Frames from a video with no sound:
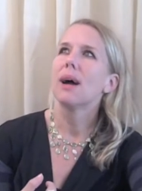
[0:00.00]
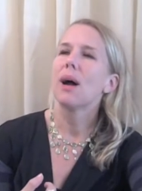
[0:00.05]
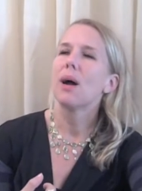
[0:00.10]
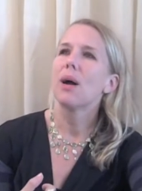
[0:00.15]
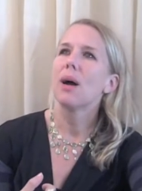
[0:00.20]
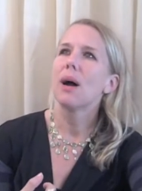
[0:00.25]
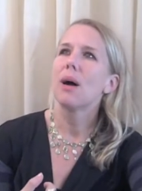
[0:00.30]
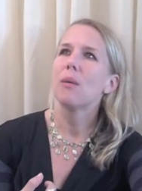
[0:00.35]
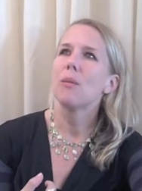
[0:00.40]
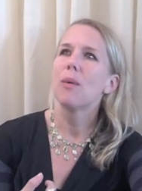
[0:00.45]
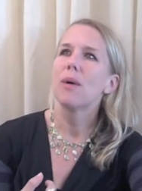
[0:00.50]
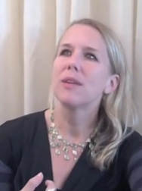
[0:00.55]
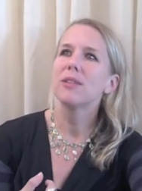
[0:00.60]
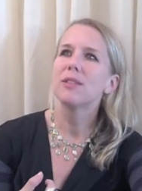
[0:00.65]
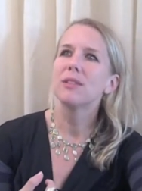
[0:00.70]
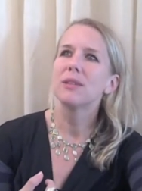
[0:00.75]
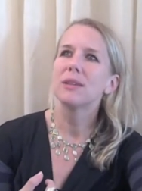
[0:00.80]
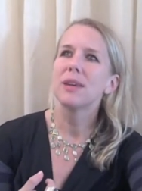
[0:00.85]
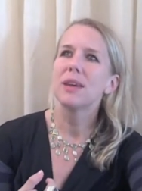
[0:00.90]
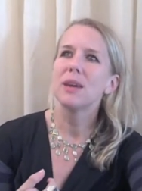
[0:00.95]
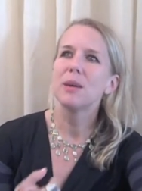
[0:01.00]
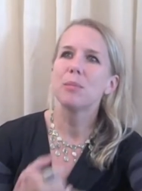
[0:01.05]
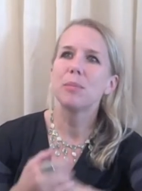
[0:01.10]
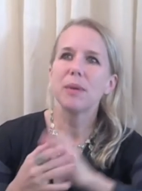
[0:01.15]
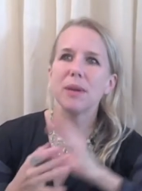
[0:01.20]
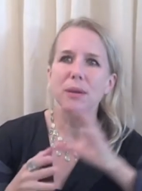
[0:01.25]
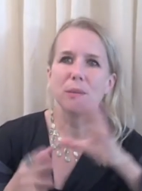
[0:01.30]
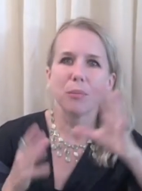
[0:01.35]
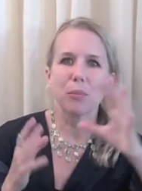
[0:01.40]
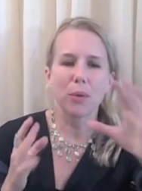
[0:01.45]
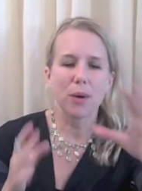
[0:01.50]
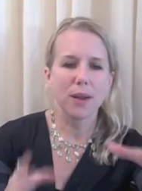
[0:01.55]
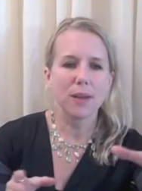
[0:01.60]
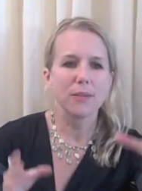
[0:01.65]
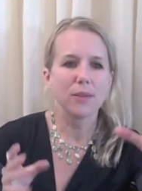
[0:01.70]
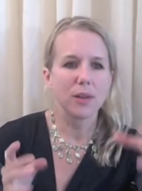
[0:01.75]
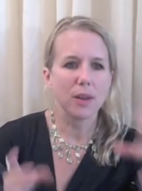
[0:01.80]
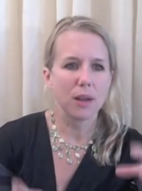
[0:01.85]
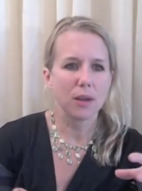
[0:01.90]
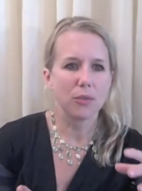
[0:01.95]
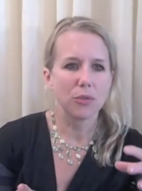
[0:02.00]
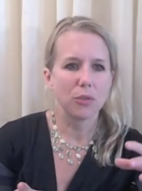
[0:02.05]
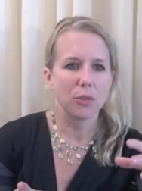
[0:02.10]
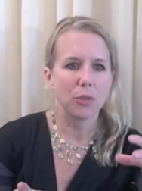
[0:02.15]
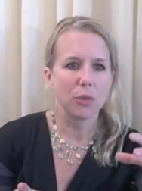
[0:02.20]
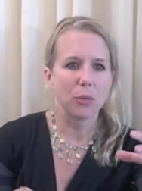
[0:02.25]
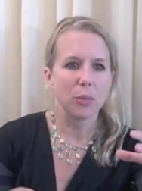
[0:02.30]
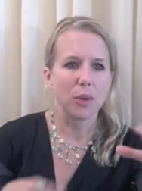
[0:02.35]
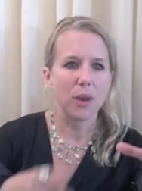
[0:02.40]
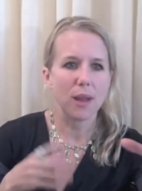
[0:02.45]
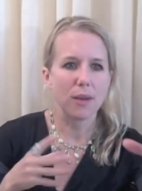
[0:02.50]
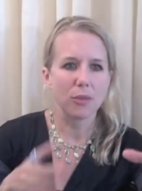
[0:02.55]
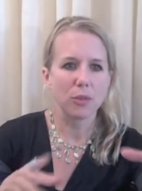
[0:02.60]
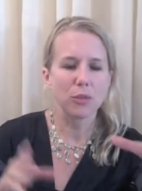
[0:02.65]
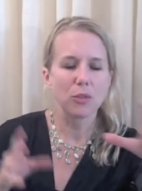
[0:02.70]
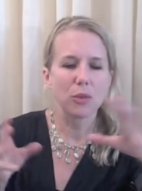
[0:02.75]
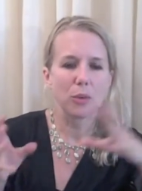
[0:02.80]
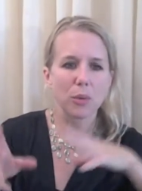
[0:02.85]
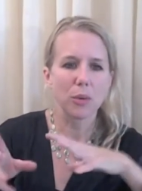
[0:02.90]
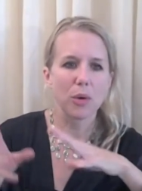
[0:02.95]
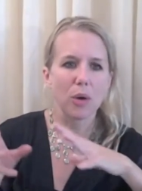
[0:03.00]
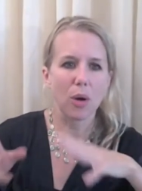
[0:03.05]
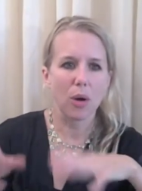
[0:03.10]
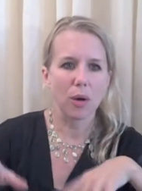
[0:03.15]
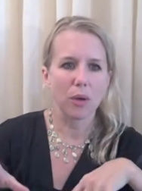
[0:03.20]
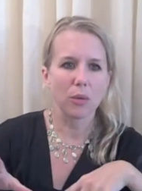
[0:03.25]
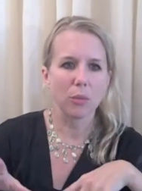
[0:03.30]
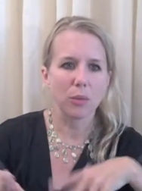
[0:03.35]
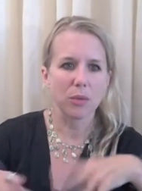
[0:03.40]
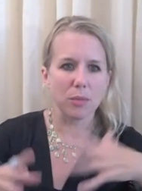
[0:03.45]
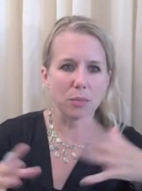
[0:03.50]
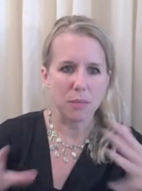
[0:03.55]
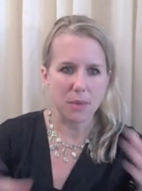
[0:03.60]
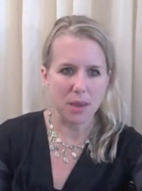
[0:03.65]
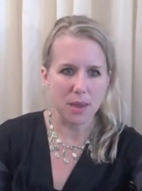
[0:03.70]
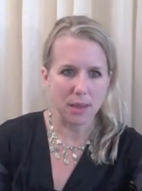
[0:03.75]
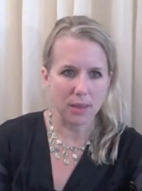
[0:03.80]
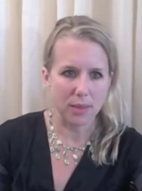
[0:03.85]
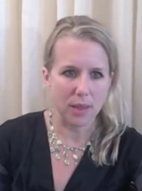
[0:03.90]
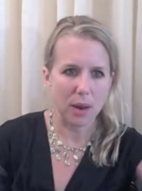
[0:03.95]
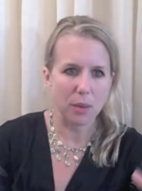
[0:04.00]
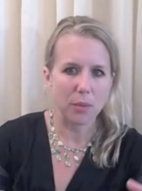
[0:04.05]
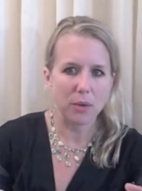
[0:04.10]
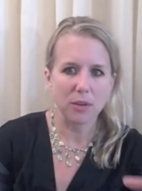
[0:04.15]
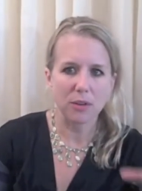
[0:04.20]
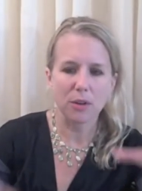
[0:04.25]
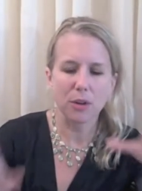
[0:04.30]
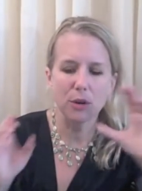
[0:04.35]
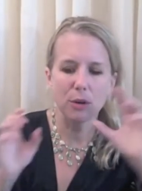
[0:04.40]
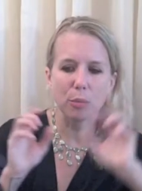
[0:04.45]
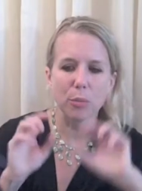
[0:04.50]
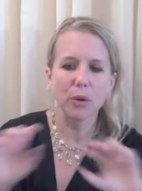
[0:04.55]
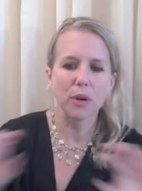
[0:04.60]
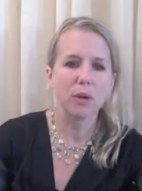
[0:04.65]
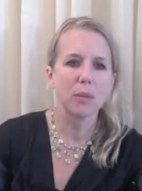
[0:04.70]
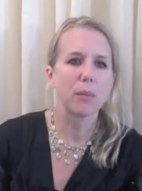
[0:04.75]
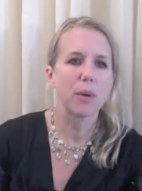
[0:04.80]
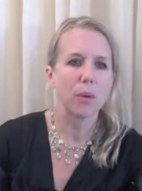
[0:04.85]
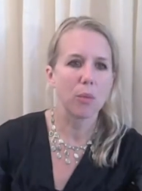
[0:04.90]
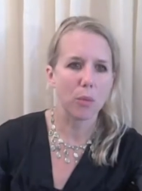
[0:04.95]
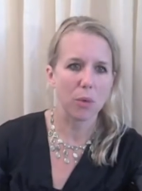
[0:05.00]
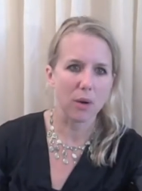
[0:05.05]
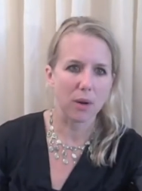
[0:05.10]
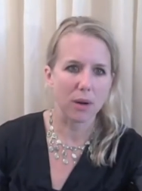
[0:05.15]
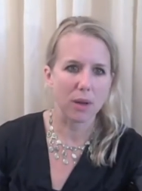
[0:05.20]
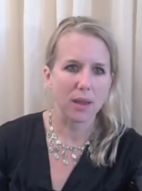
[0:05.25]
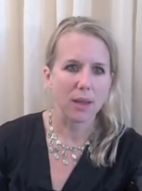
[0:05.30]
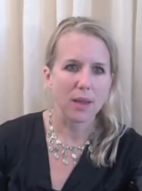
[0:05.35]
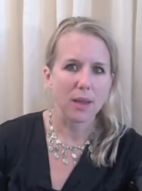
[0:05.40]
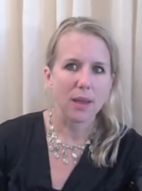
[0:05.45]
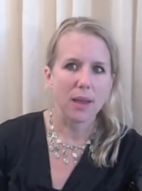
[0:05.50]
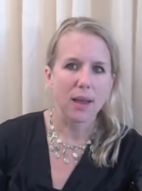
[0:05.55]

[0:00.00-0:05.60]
I want to keep being brave enough to whatever's going on with me, that I would continue to put it in my work